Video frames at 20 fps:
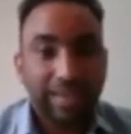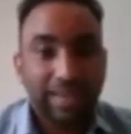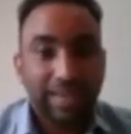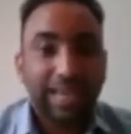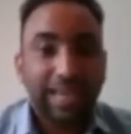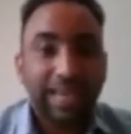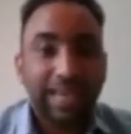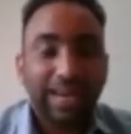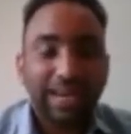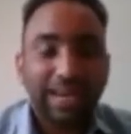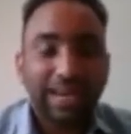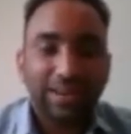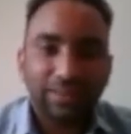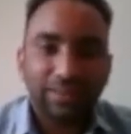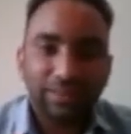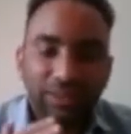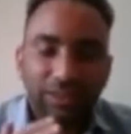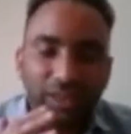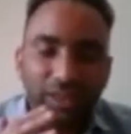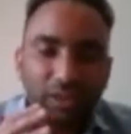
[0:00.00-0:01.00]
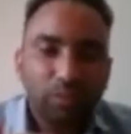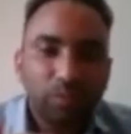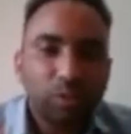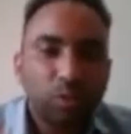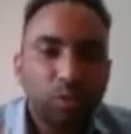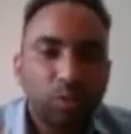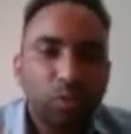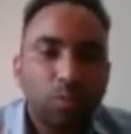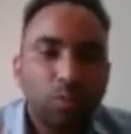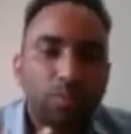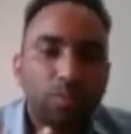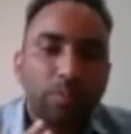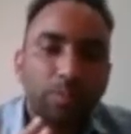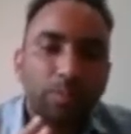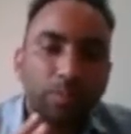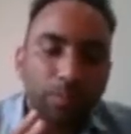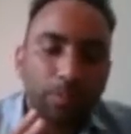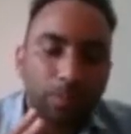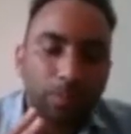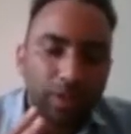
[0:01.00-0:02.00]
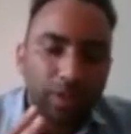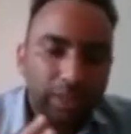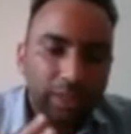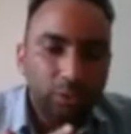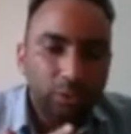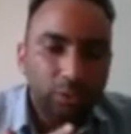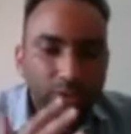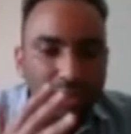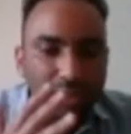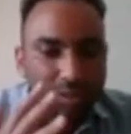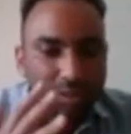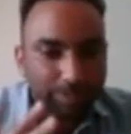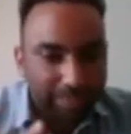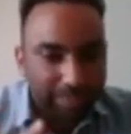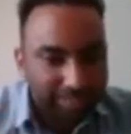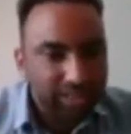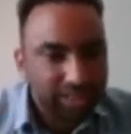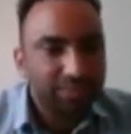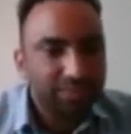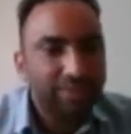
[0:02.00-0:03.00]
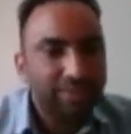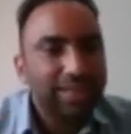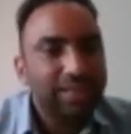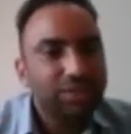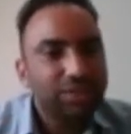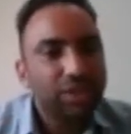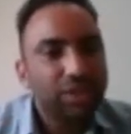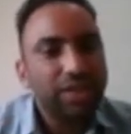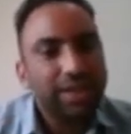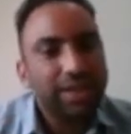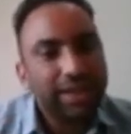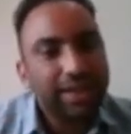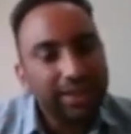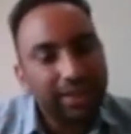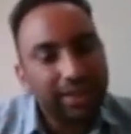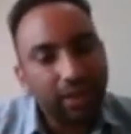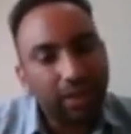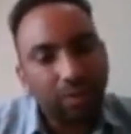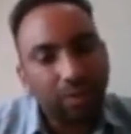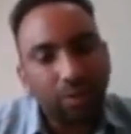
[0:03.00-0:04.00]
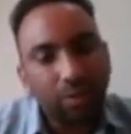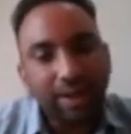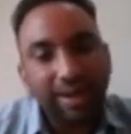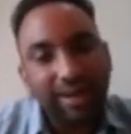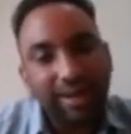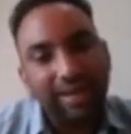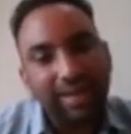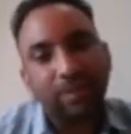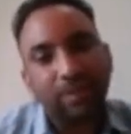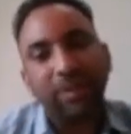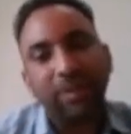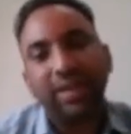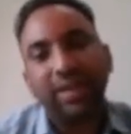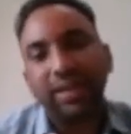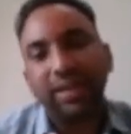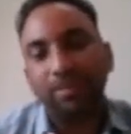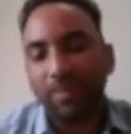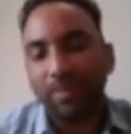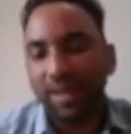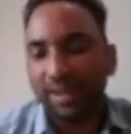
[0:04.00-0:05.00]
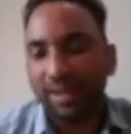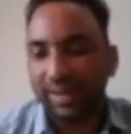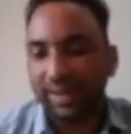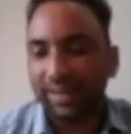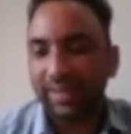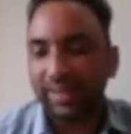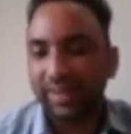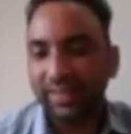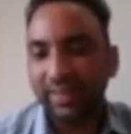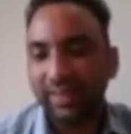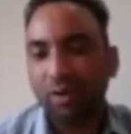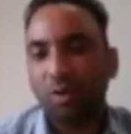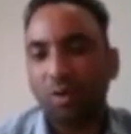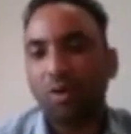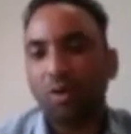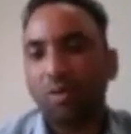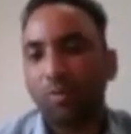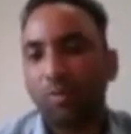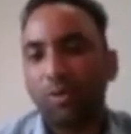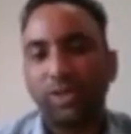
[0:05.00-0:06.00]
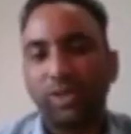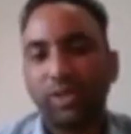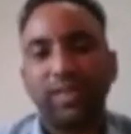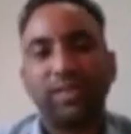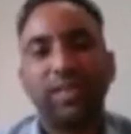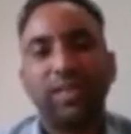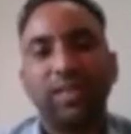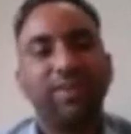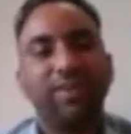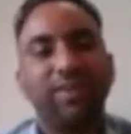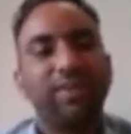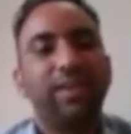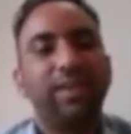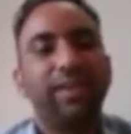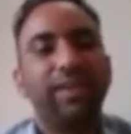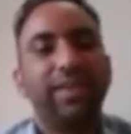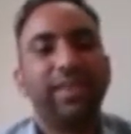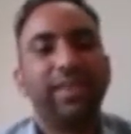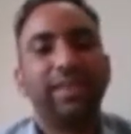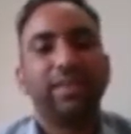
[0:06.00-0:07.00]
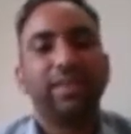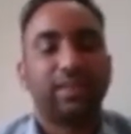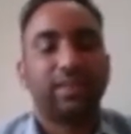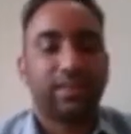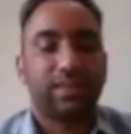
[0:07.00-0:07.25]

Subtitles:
And this mushroom, due to its perishable nature, it requires immediate marketing or processing facilities.